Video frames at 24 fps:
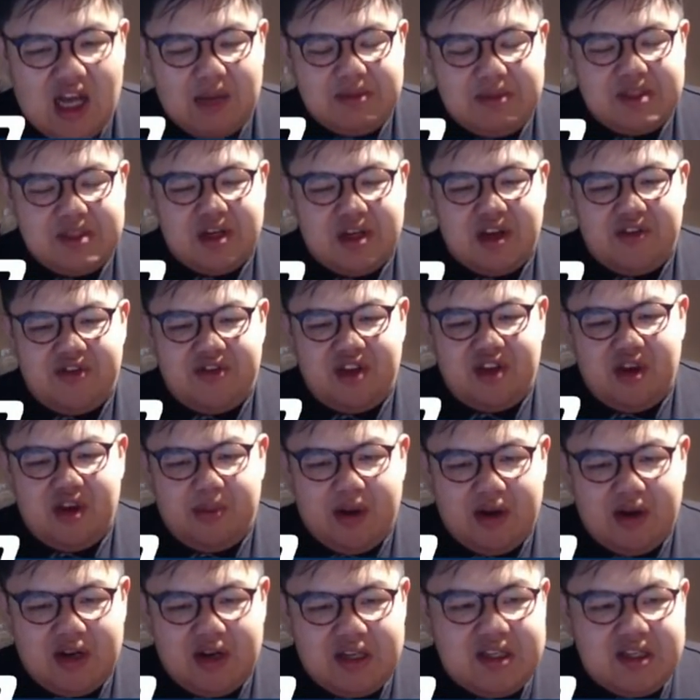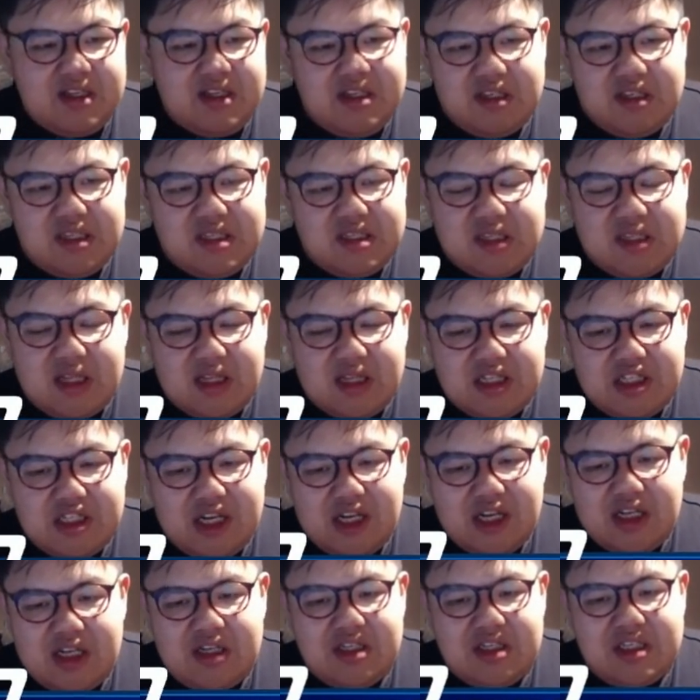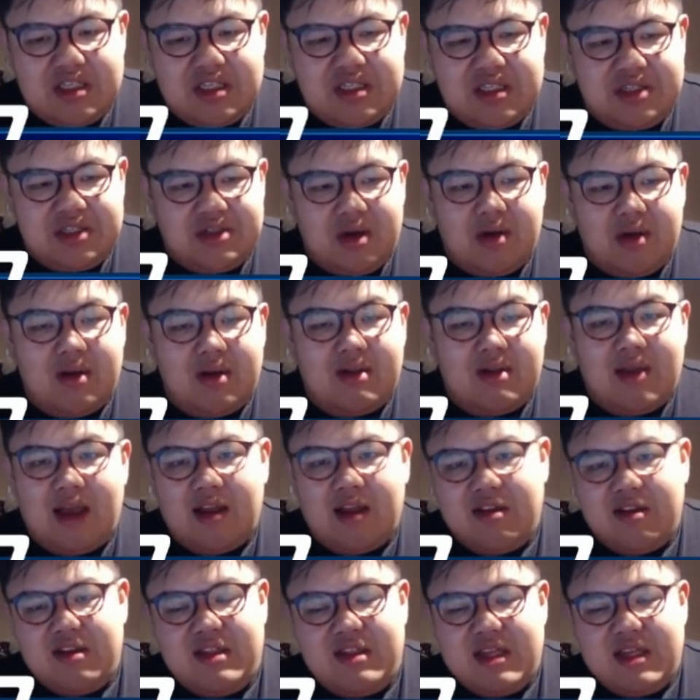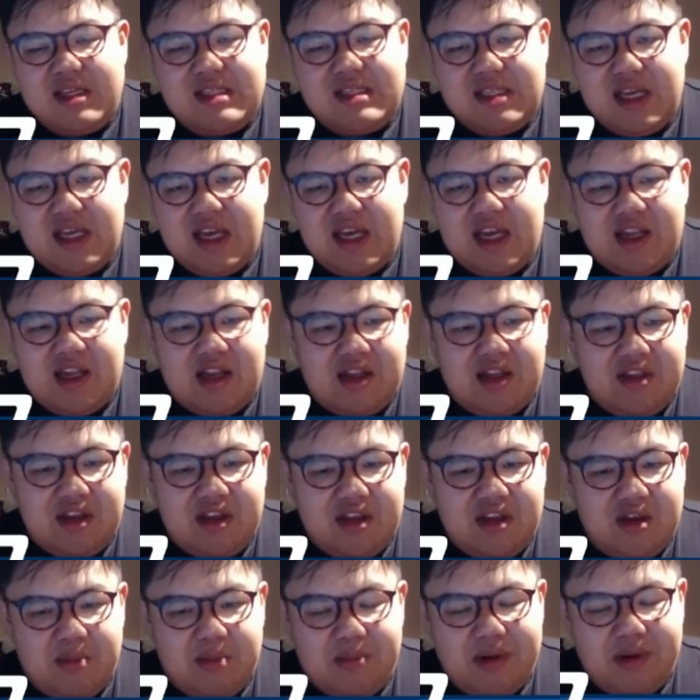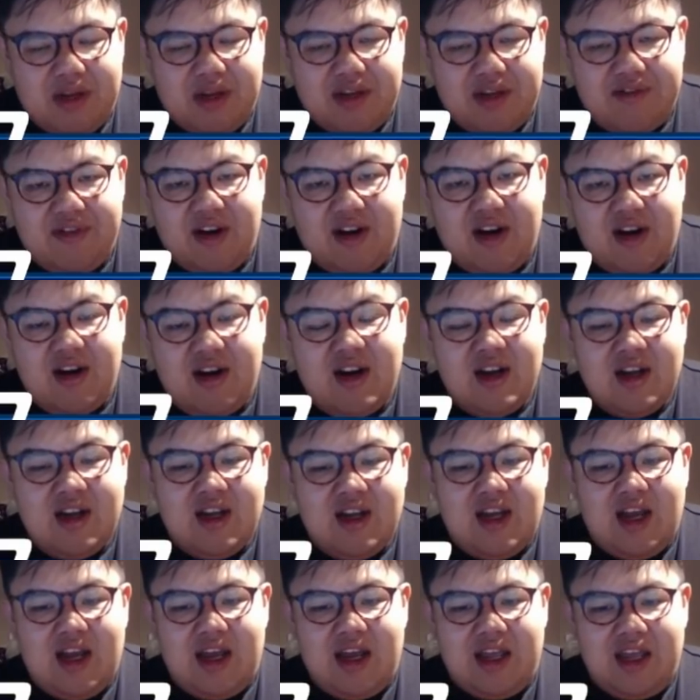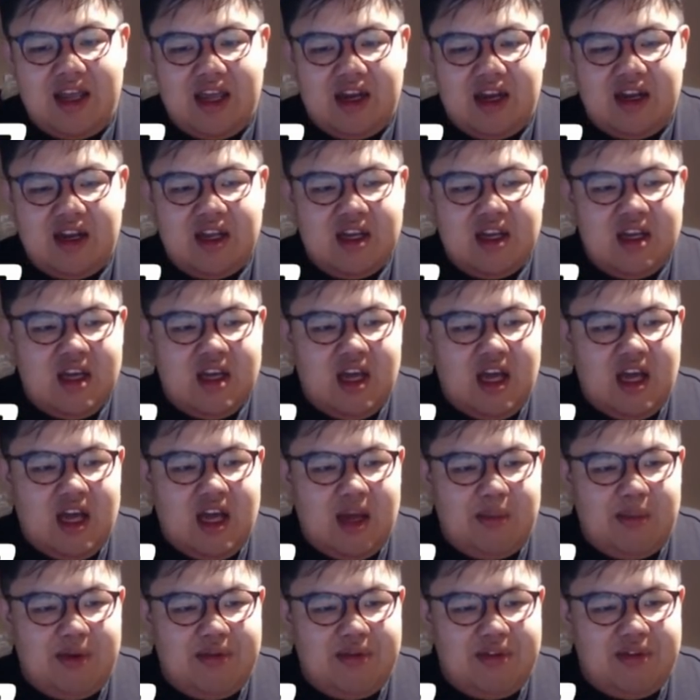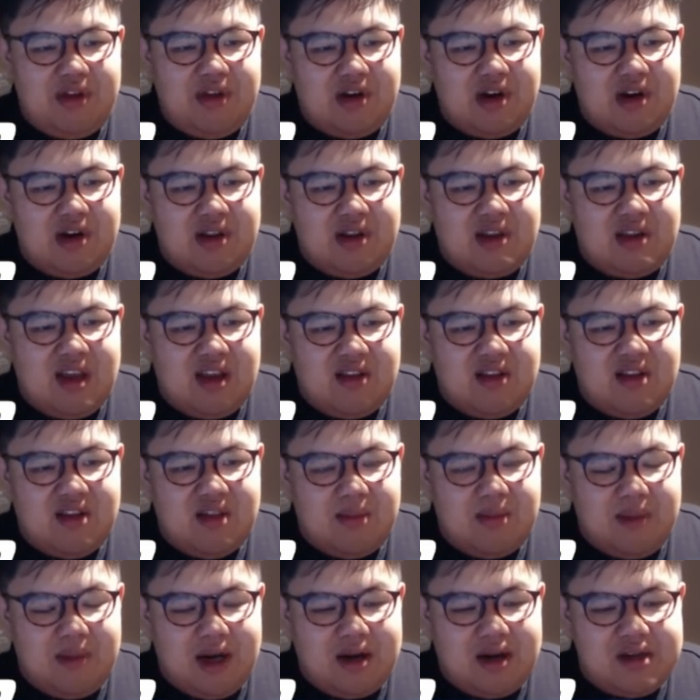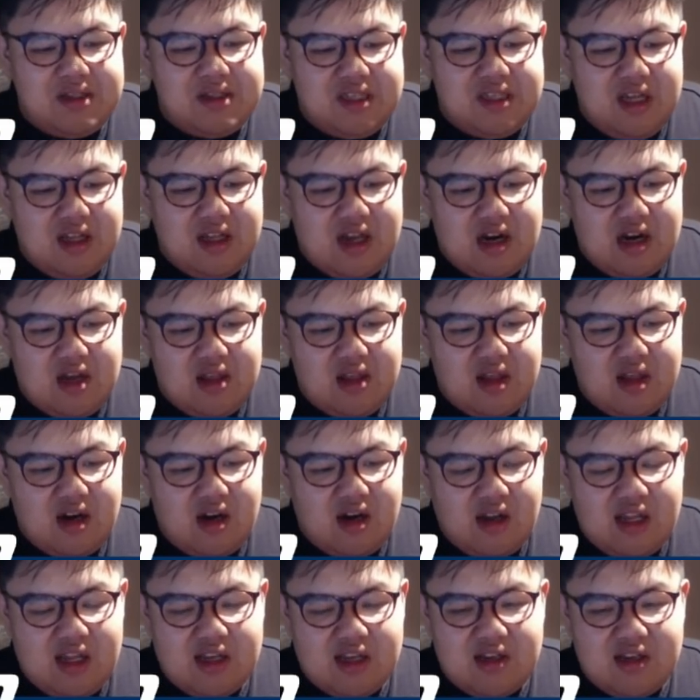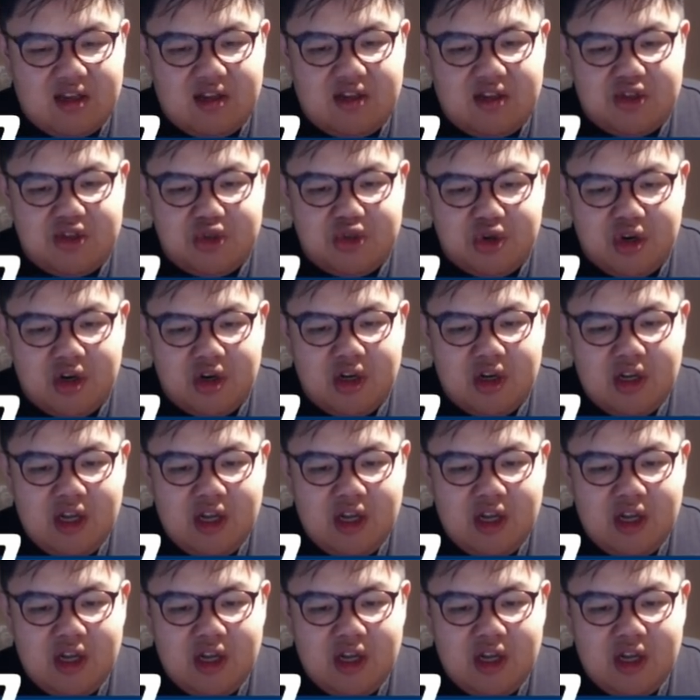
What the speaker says: So if your opponent uses Thunder Dragon, you just don't attack into their set, and I think you're pretty far ahead. If you don't attack into the micro cell, they don't get to draw.